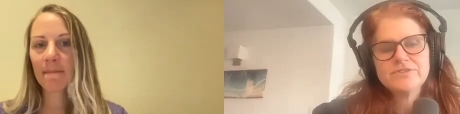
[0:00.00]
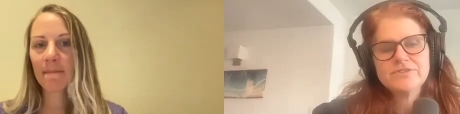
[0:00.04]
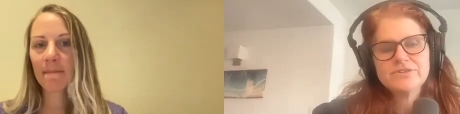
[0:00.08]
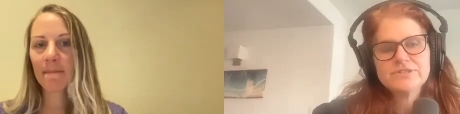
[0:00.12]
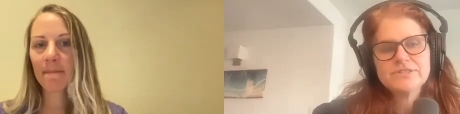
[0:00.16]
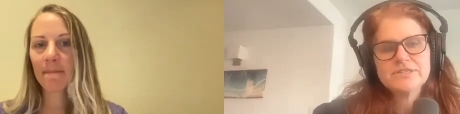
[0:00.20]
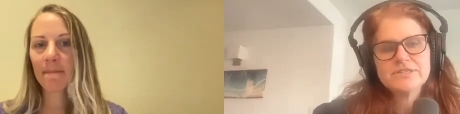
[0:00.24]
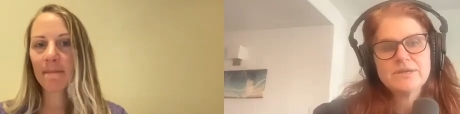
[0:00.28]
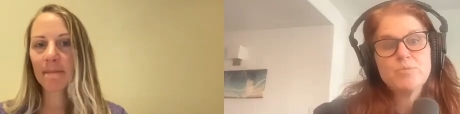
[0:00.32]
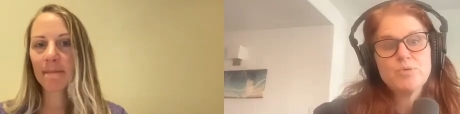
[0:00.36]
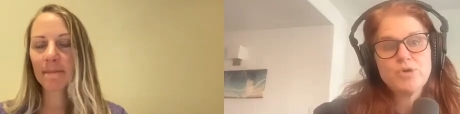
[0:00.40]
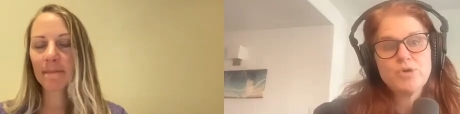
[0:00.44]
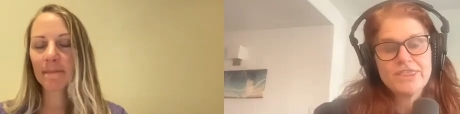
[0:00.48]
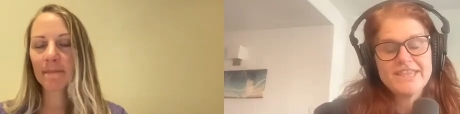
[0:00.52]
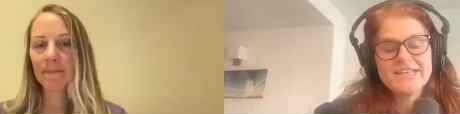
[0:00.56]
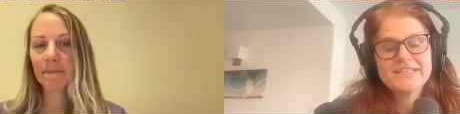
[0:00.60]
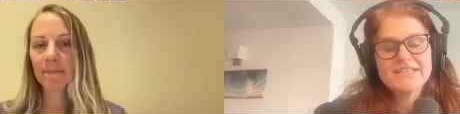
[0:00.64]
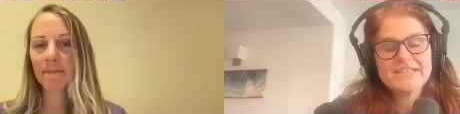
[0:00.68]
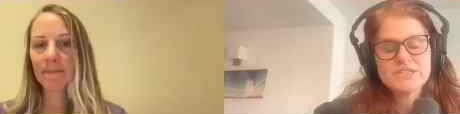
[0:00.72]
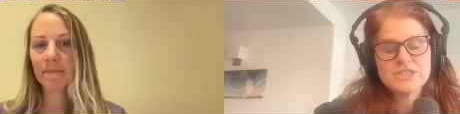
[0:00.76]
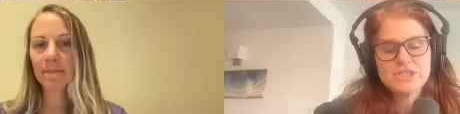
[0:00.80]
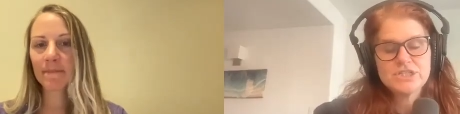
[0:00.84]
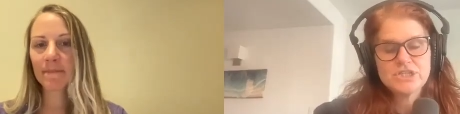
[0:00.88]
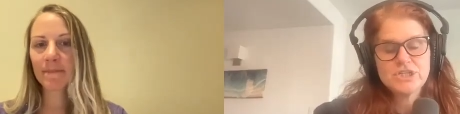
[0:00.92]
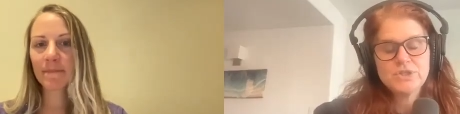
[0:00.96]
Speaker 1: for someone
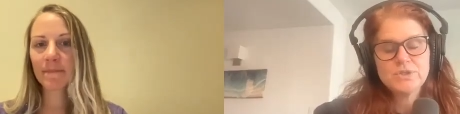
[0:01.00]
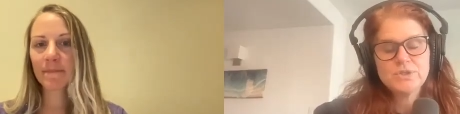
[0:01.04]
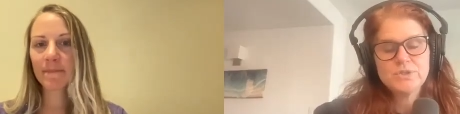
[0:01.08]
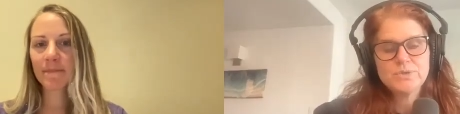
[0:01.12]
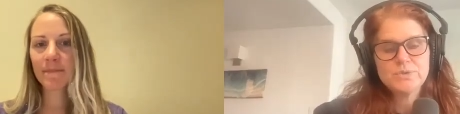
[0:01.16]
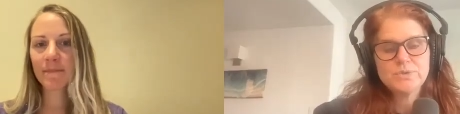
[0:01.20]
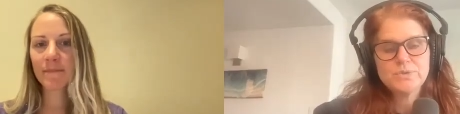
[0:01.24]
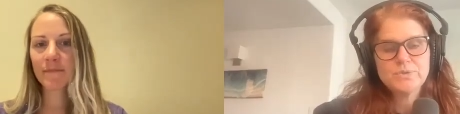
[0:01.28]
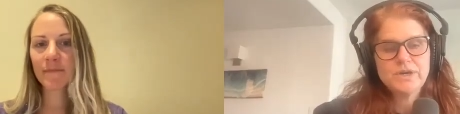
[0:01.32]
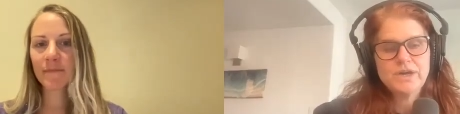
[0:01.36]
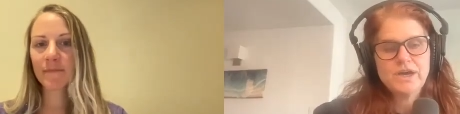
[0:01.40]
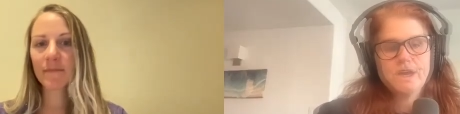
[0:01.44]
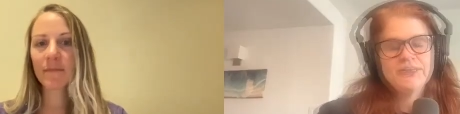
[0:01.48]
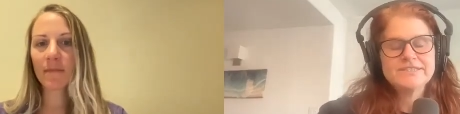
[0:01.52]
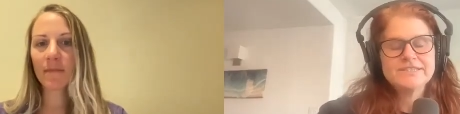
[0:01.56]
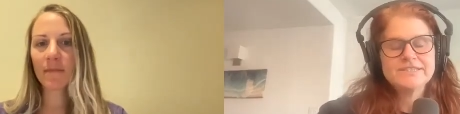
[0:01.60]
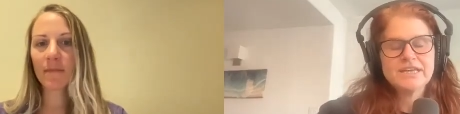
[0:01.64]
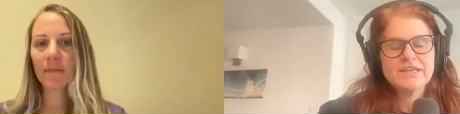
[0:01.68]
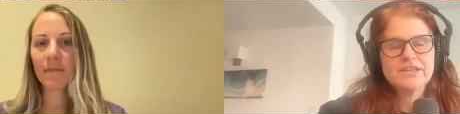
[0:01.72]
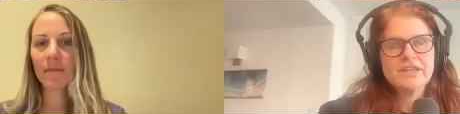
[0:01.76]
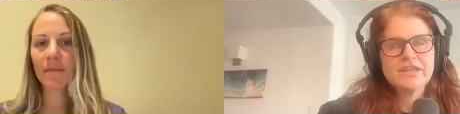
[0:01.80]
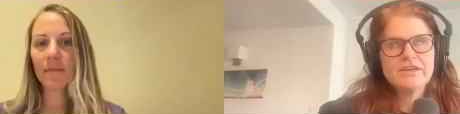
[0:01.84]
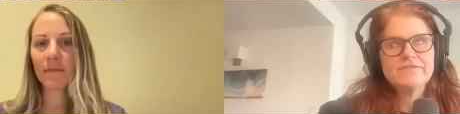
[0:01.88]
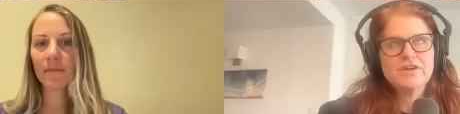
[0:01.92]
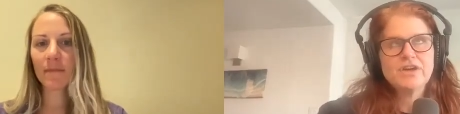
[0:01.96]
that's new? Because I
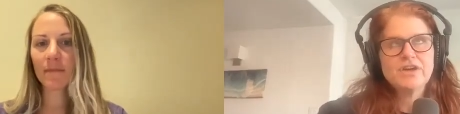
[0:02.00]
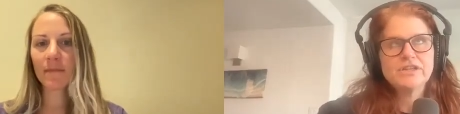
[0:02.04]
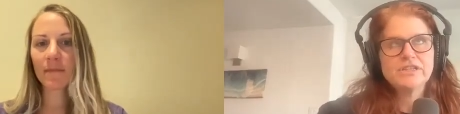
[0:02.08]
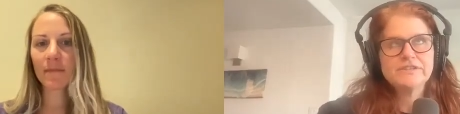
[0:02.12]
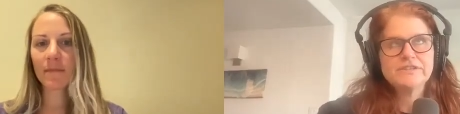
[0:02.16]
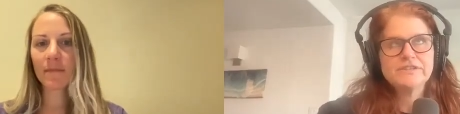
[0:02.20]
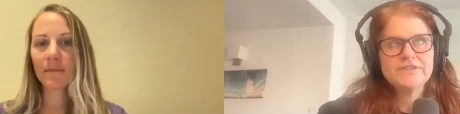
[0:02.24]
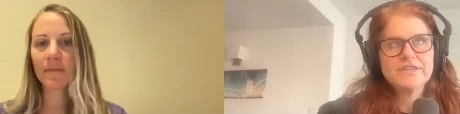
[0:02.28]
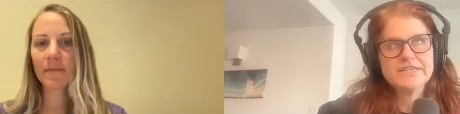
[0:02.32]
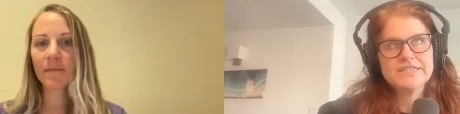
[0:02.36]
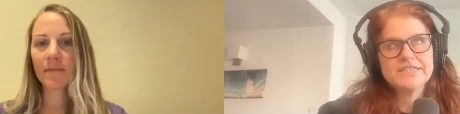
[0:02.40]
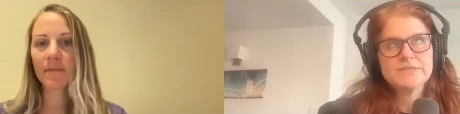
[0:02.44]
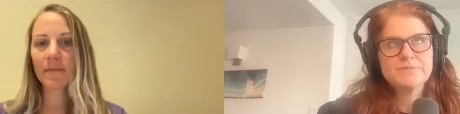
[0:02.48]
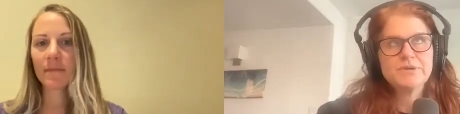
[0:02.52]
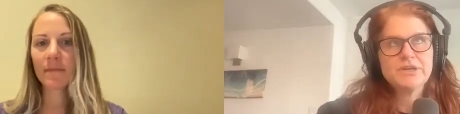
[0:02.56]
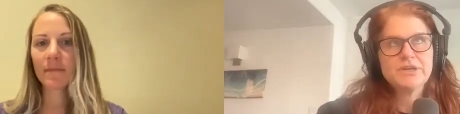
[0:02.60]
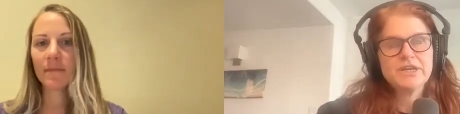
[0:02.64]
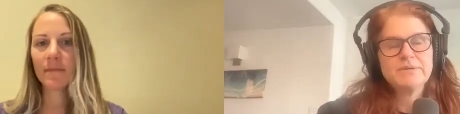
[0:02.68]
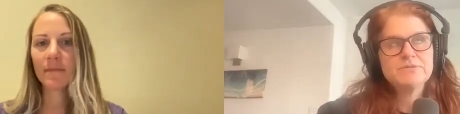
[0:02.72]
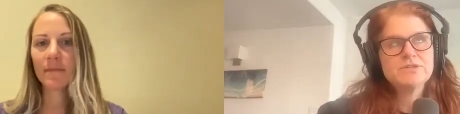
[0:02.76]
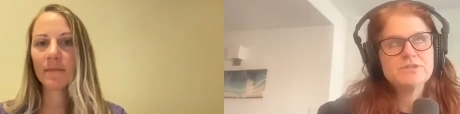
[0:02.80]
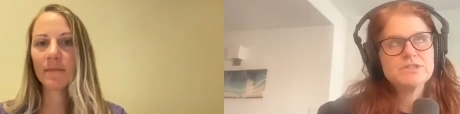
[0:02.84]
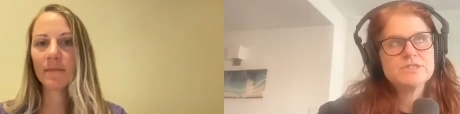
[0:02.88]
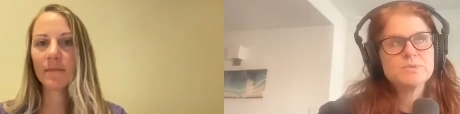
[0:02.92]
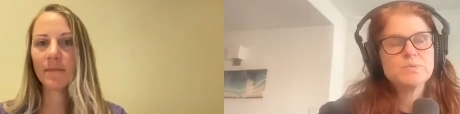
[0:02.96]
love all of this, but I'm
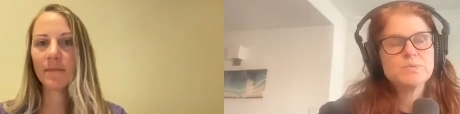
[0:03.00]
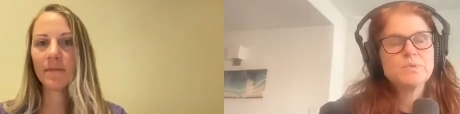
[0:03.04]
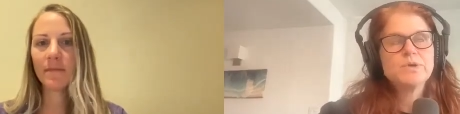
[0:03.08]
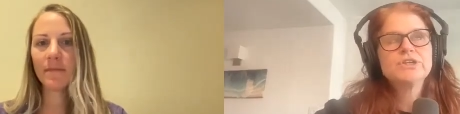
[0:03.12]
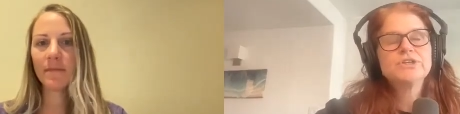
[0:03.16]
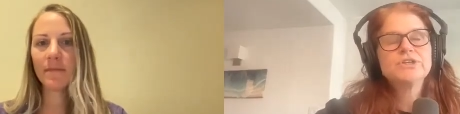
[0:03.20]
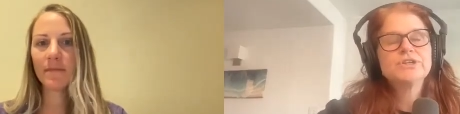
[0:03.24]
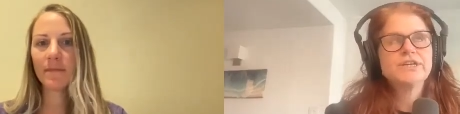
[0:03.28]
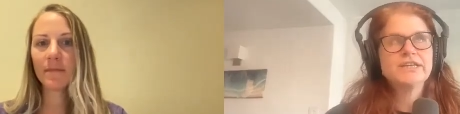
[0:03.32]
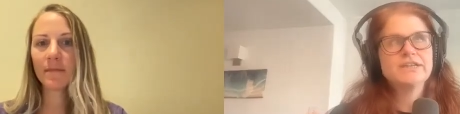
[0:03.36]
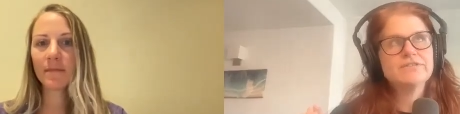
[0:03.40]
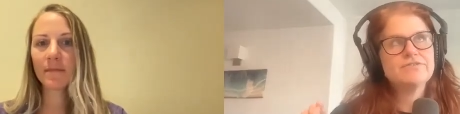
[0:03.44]
just wondering